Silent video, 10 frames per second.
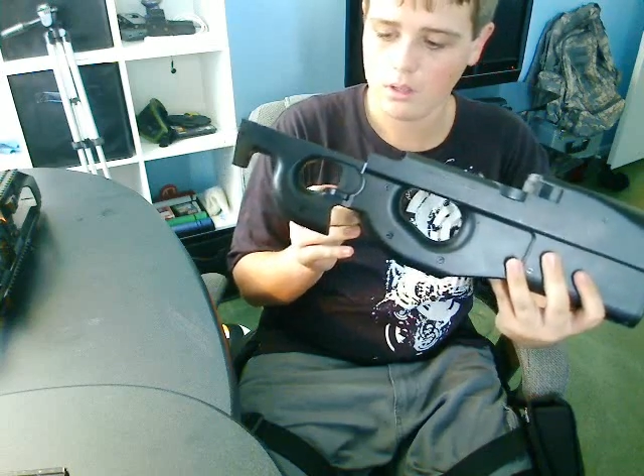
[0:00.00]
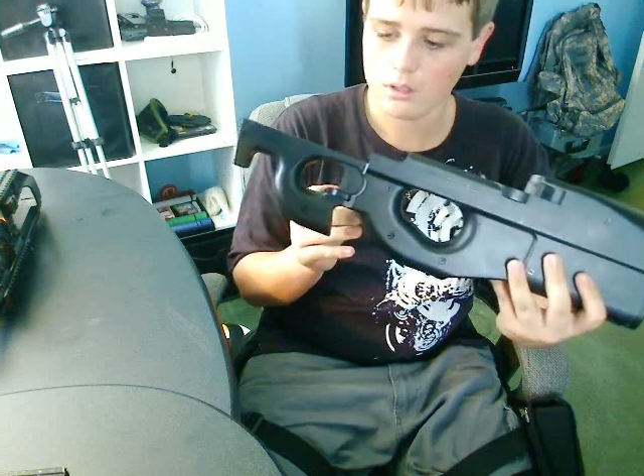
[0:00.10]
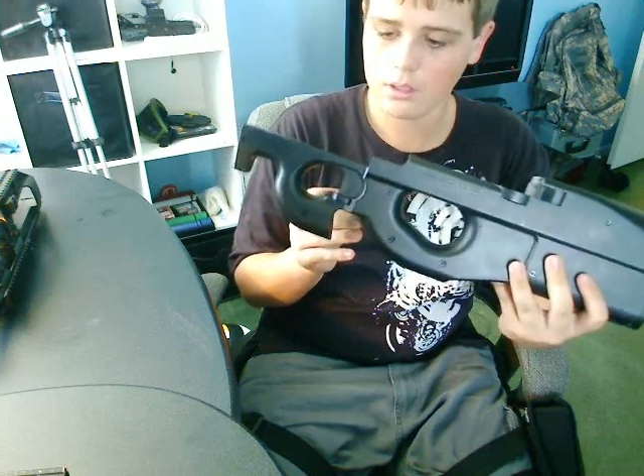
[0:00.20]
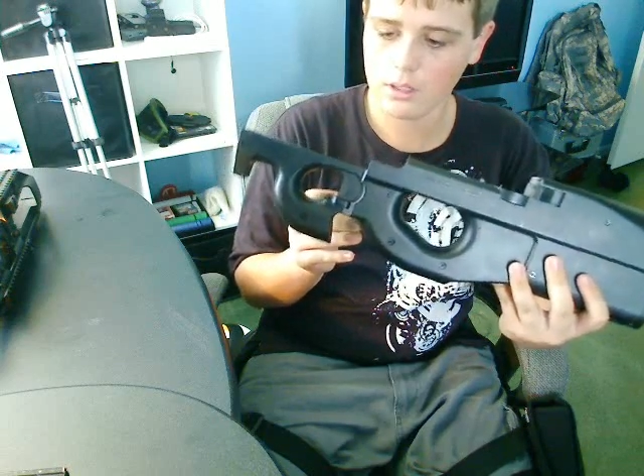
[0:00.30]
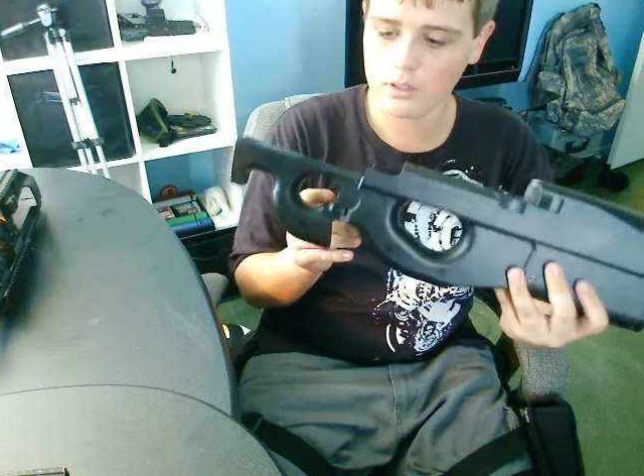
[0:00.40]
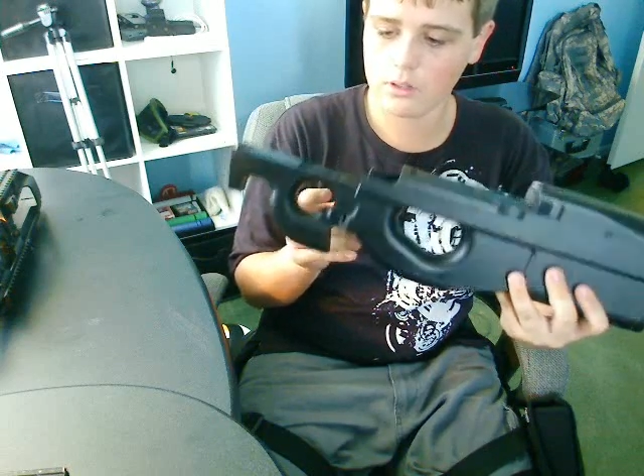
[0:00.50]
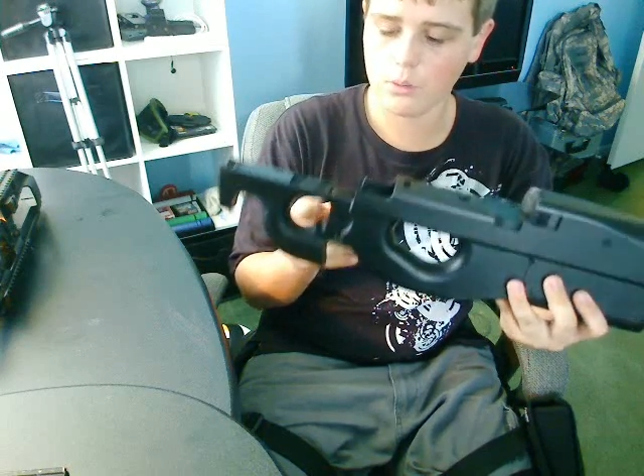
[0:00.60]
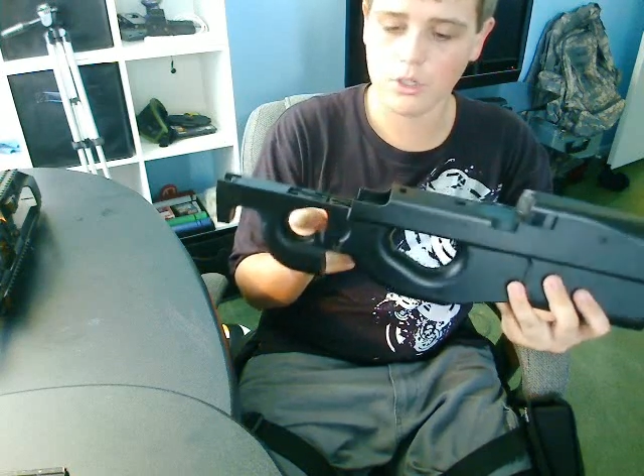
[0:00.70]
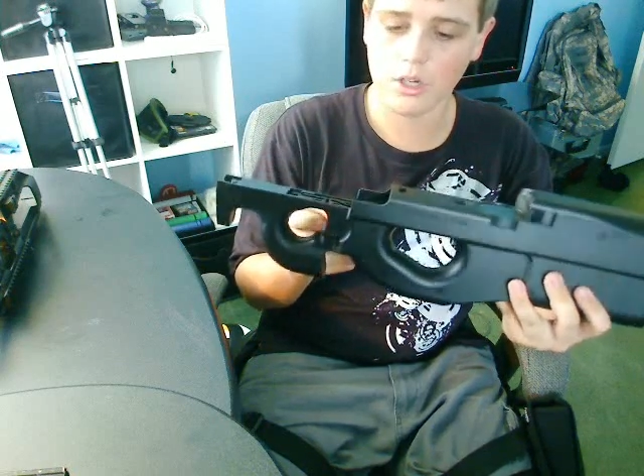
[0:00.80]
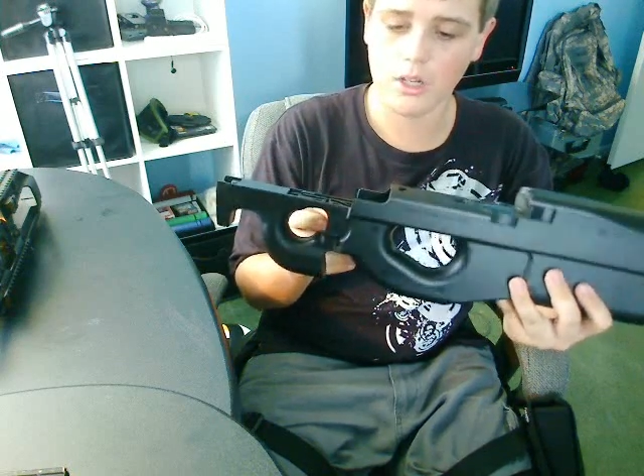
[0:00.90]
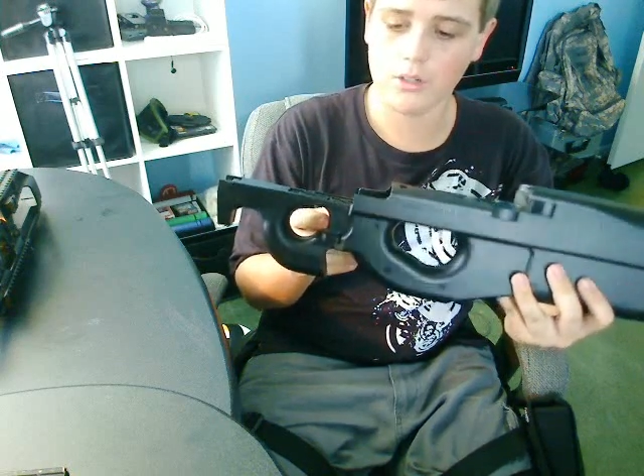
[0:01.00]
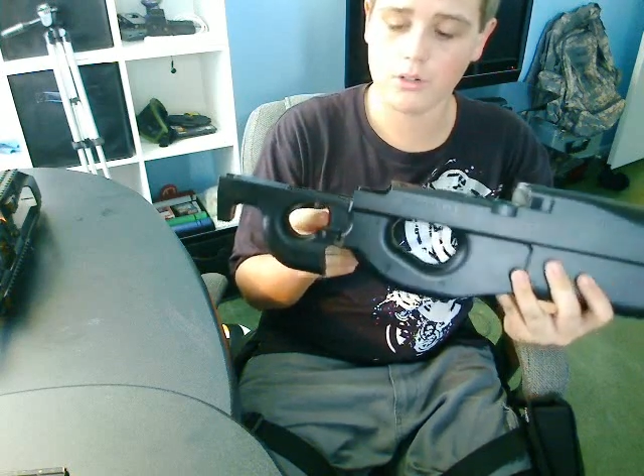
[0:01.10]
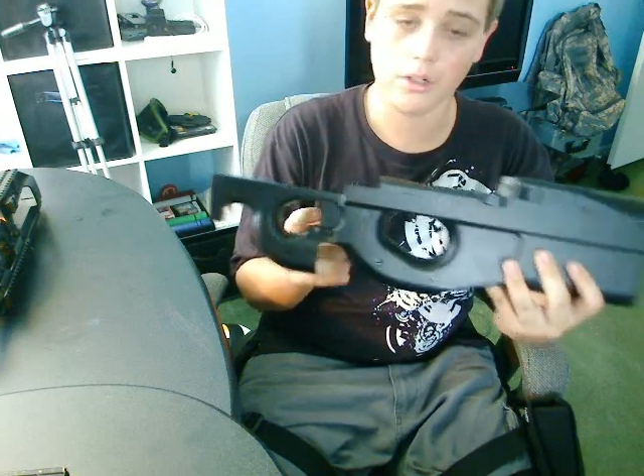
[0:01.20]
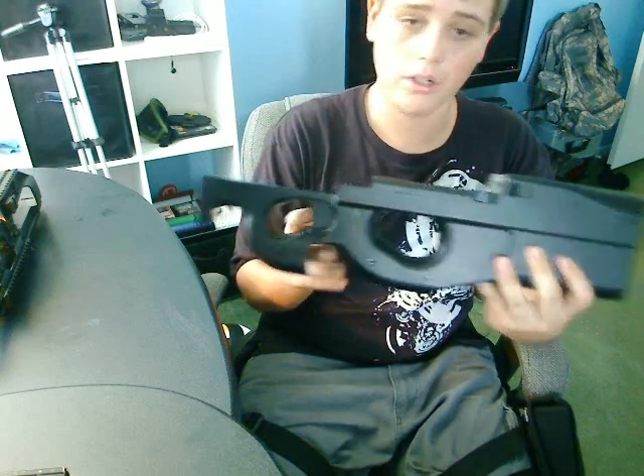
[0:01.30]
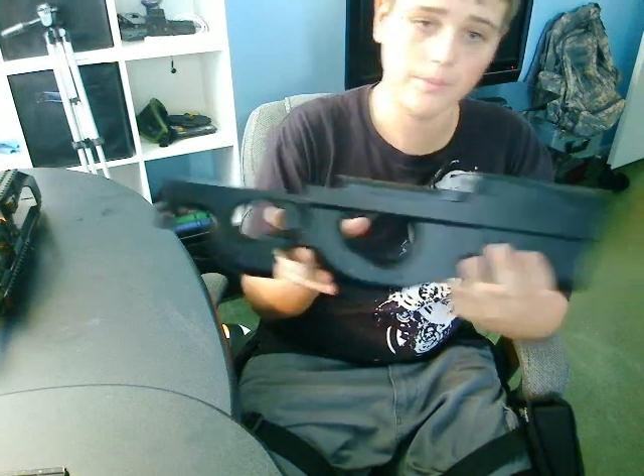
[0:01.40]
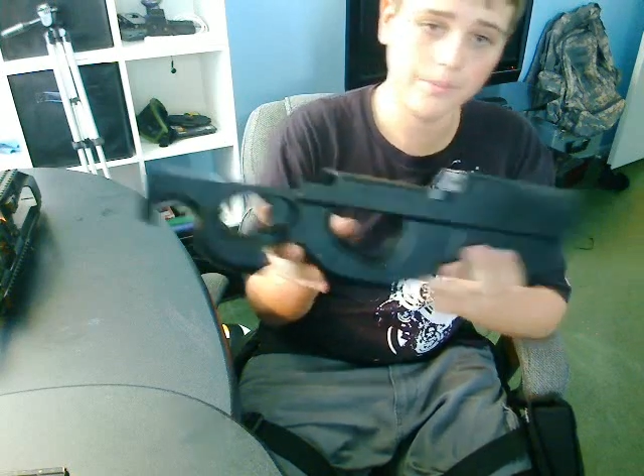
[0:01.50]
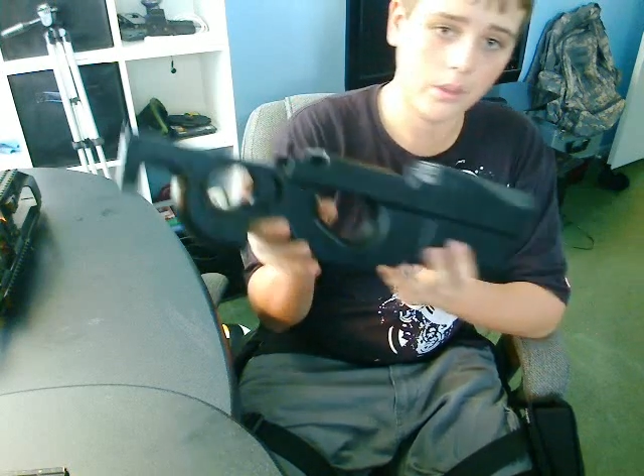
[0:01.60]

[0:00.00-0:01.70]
selector switch, and the trigger.